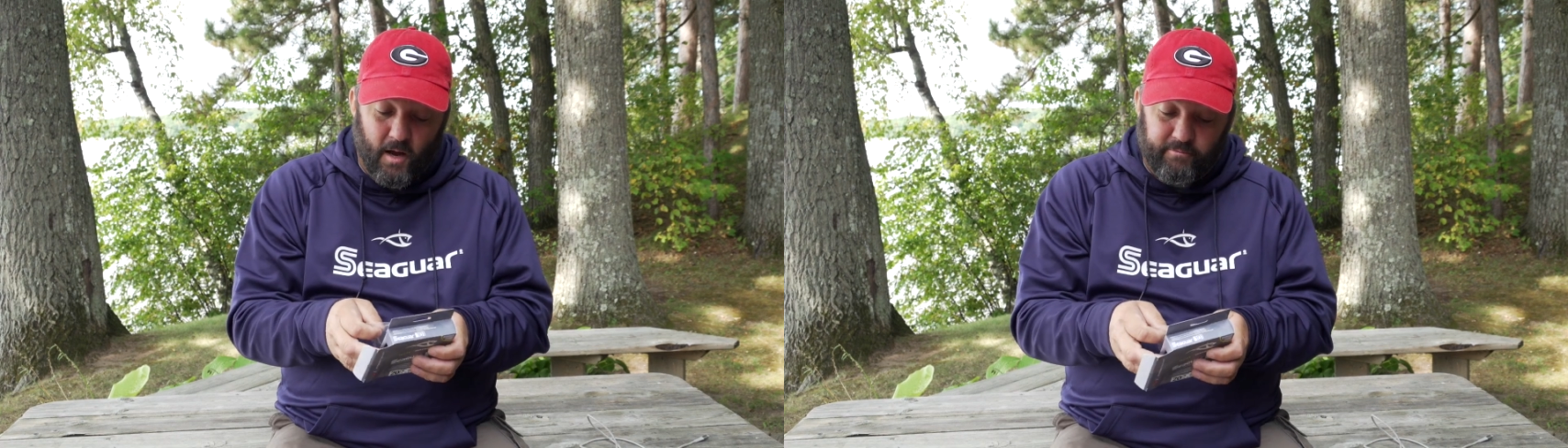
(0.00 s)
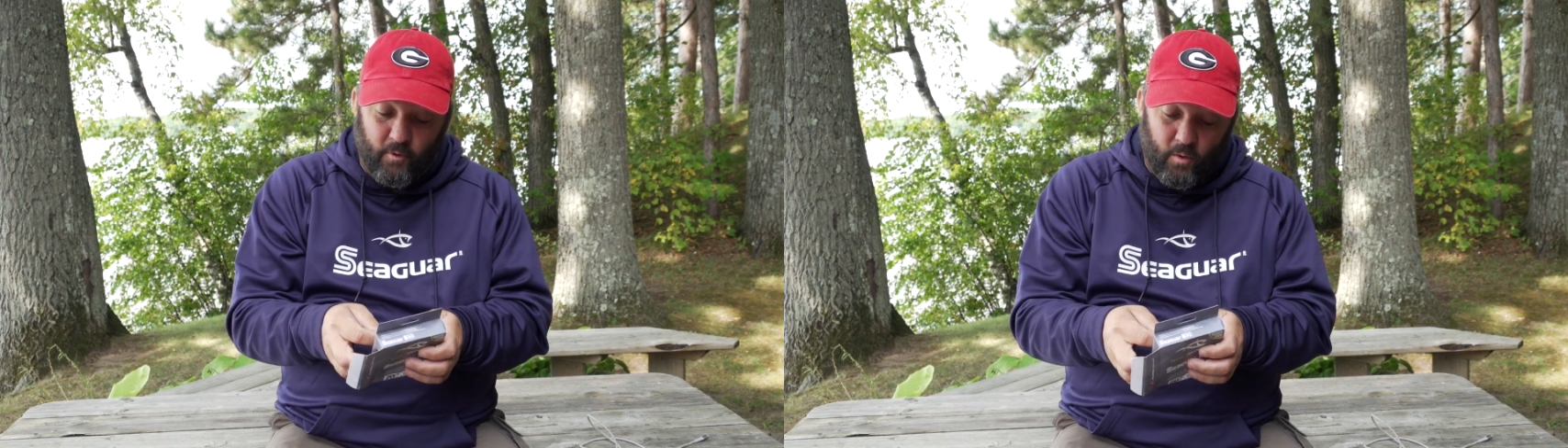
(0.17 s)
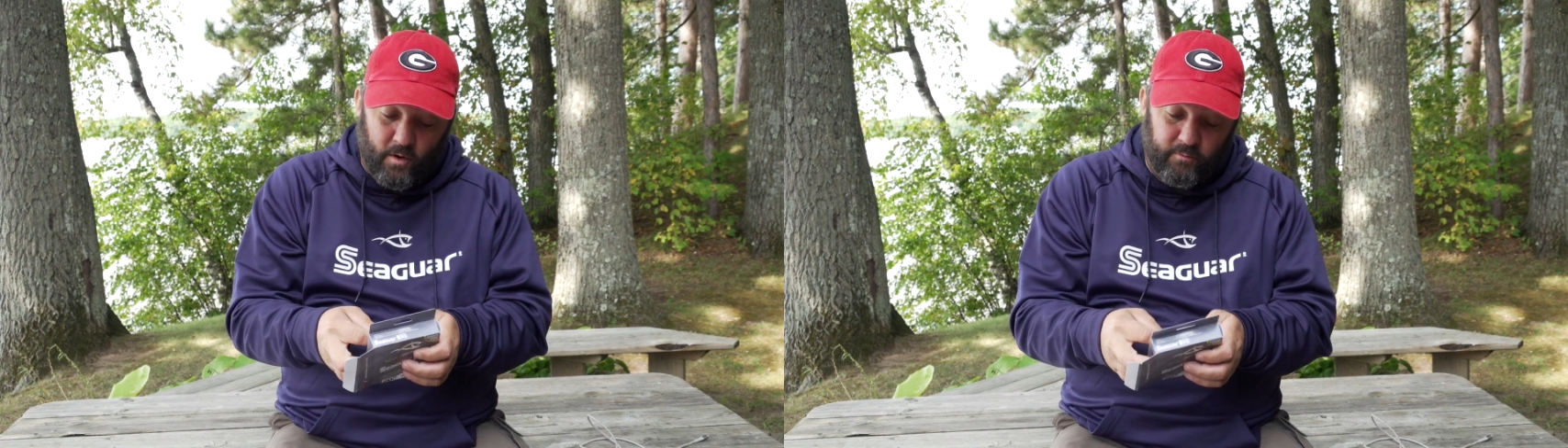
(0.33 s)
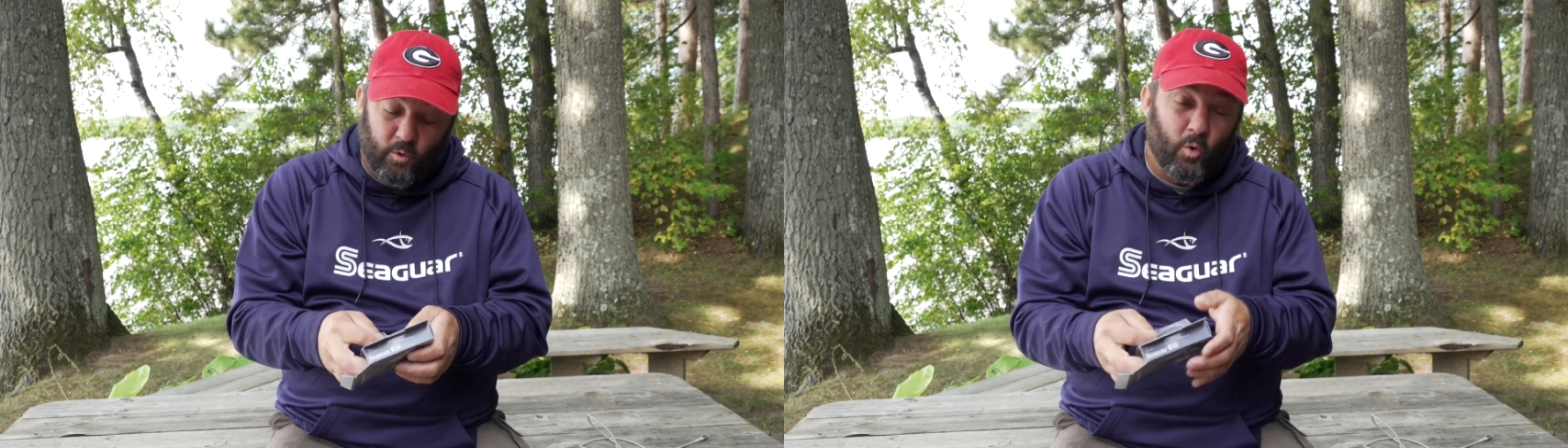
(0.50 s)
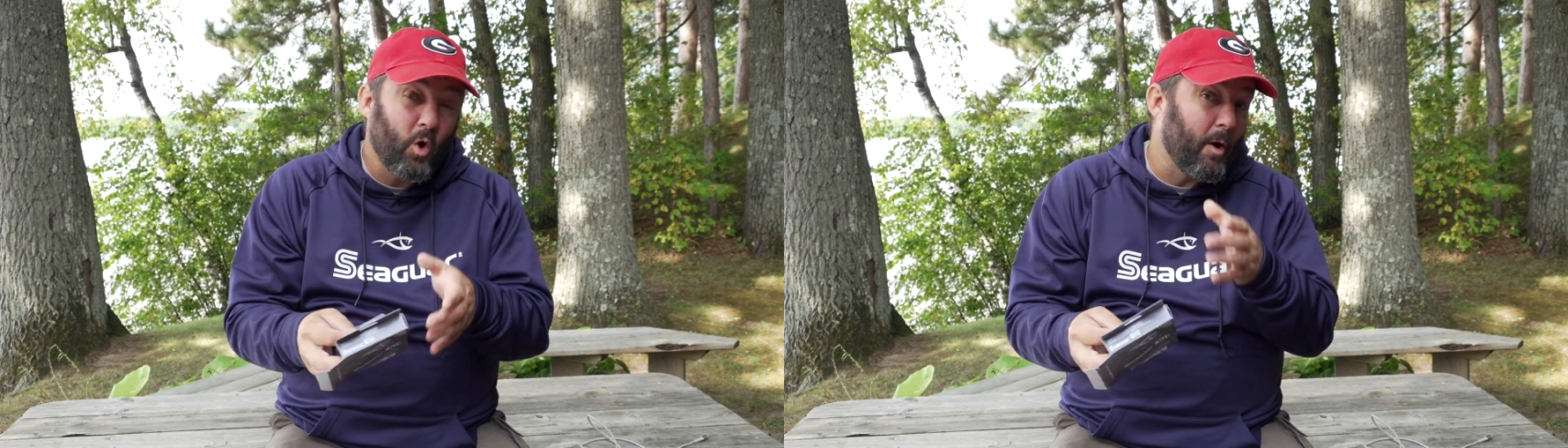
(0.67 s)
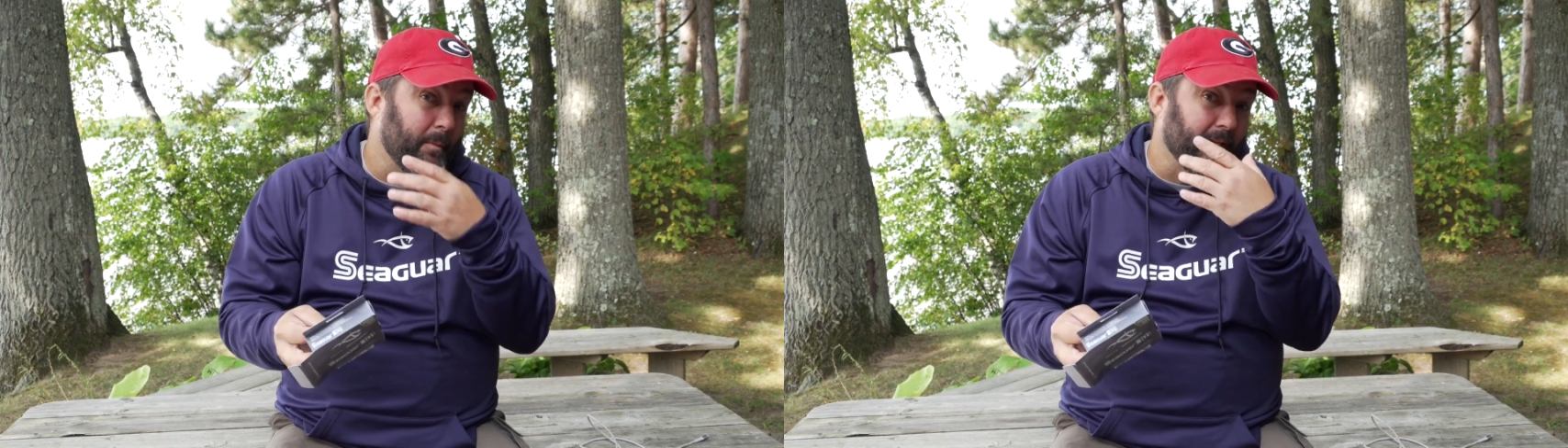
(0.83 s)
a, a
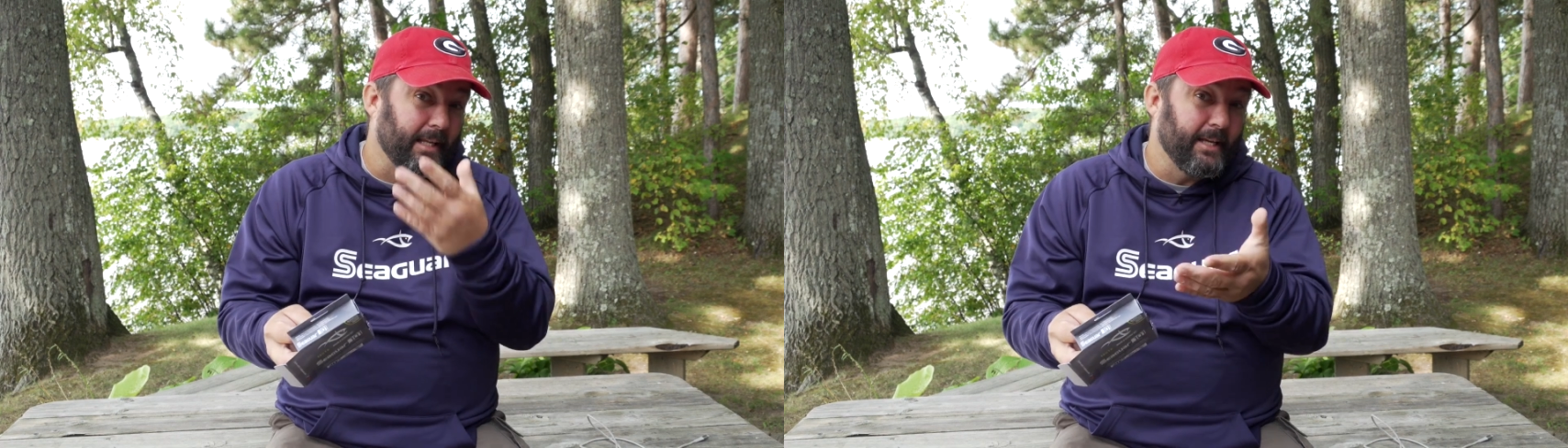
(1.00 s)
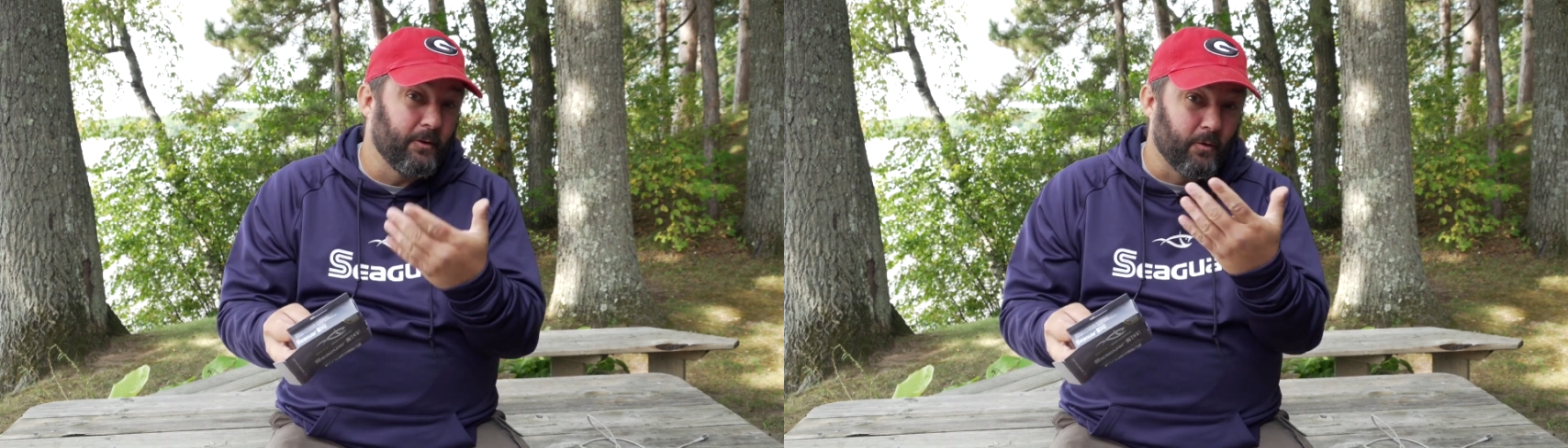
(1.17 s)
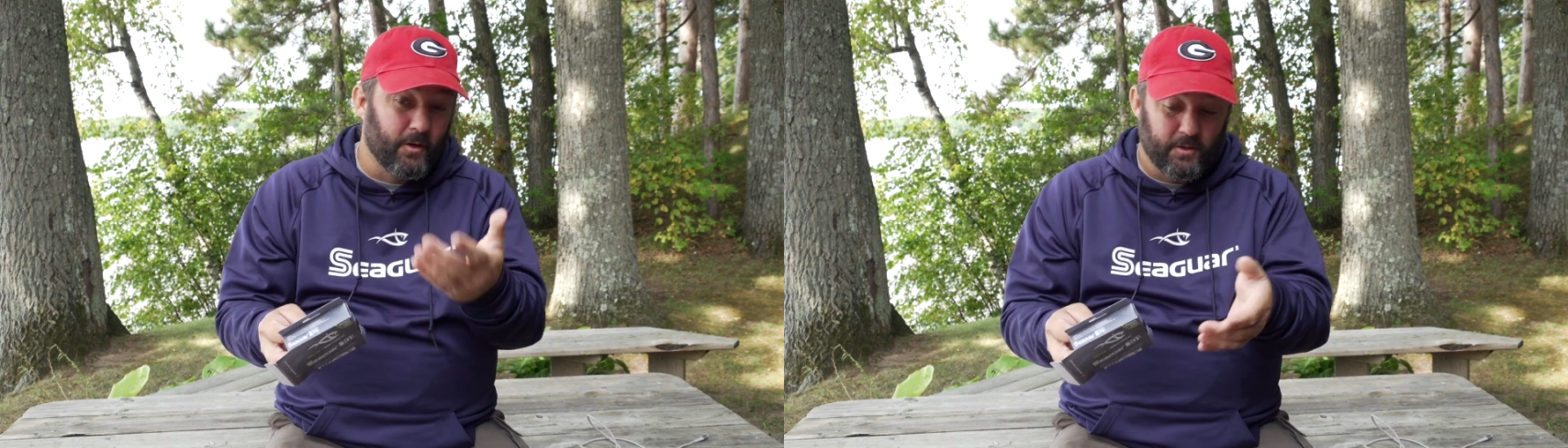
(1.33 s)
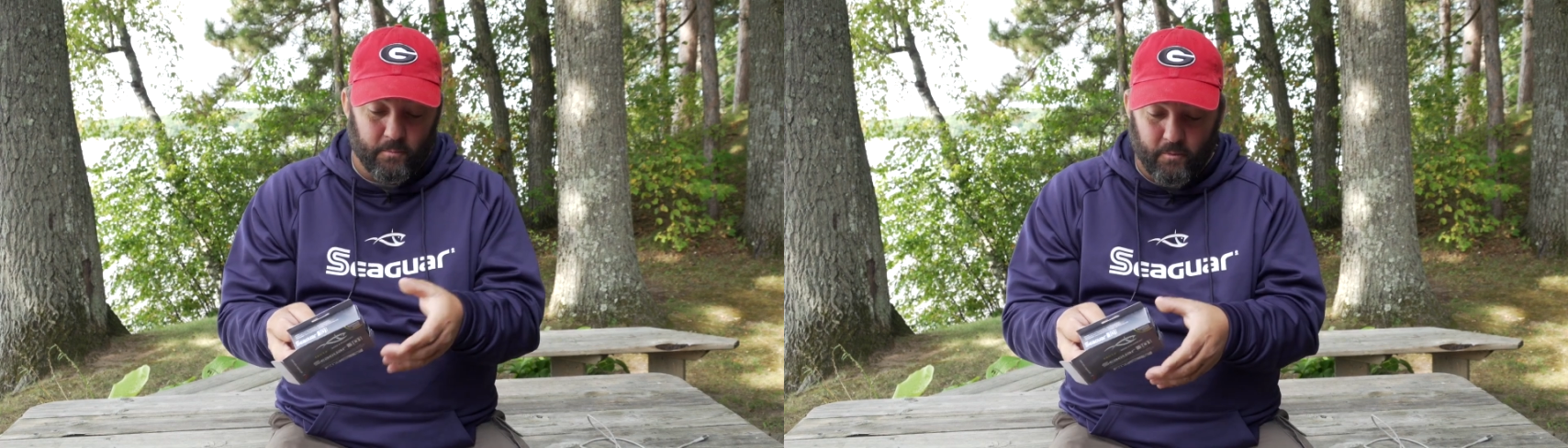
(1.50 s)
fluorocarbon leader on your